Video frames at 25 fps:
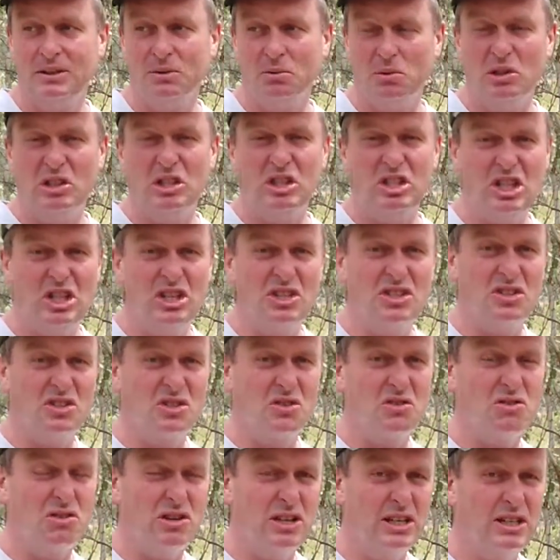what Jesus
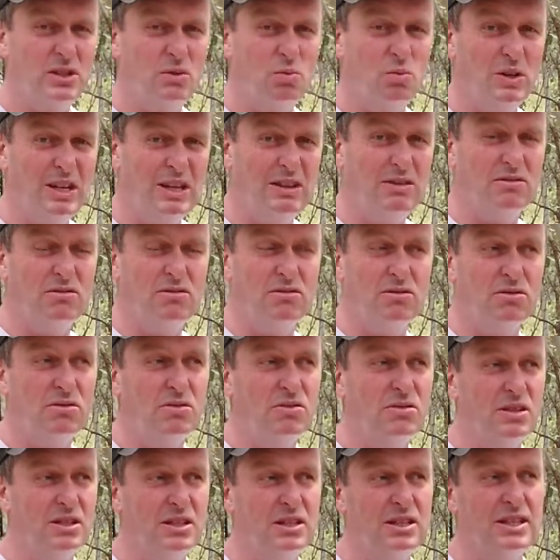Christ went
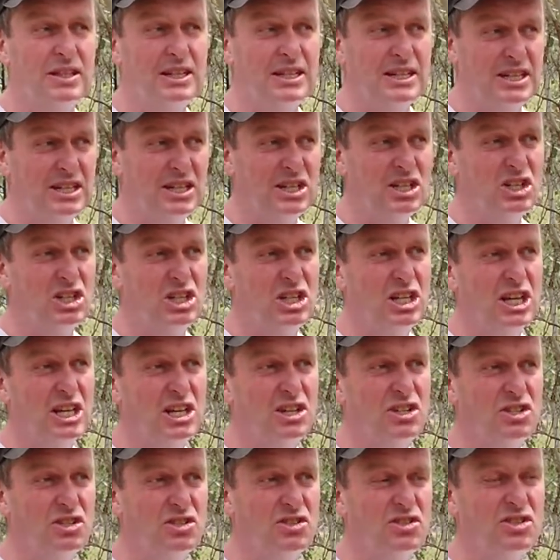through, the, the
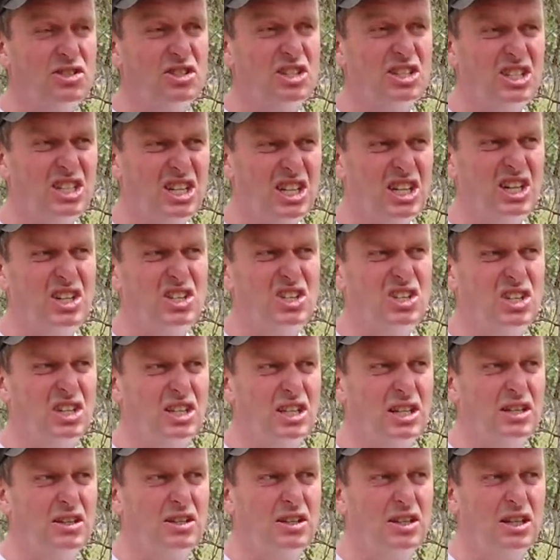initiations, the
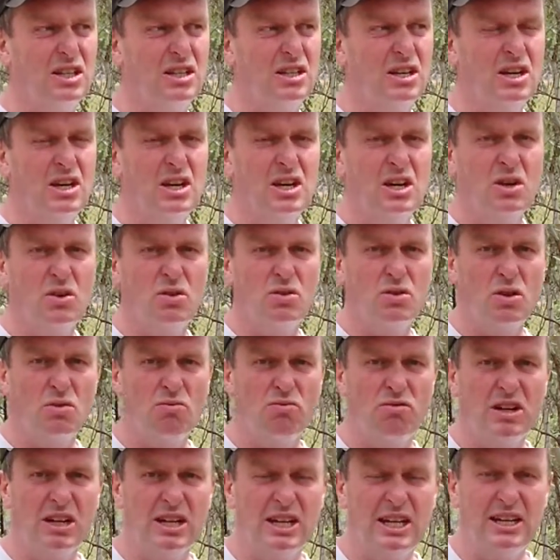teaching, the, the
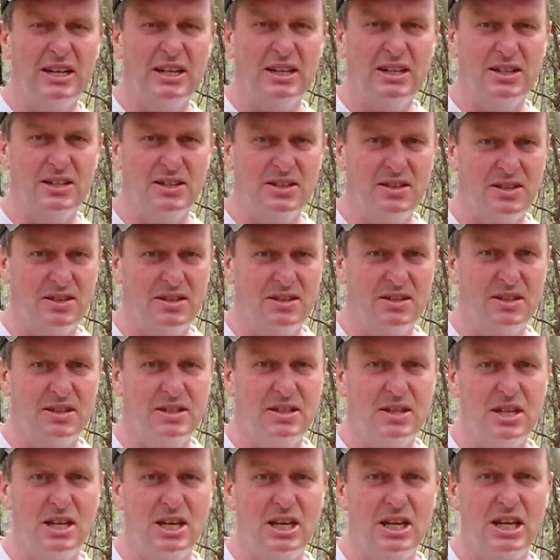relentless
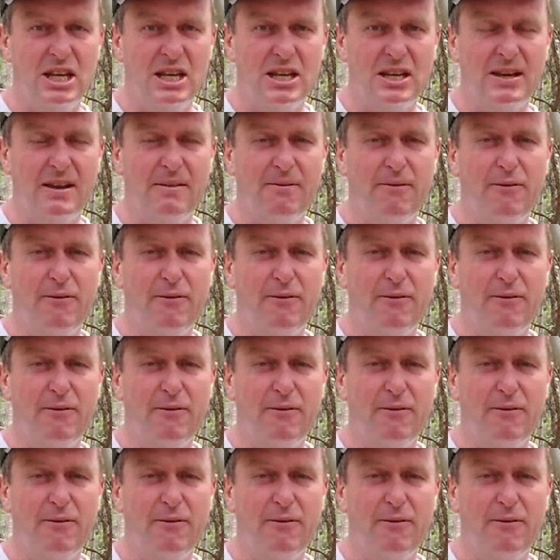Uh,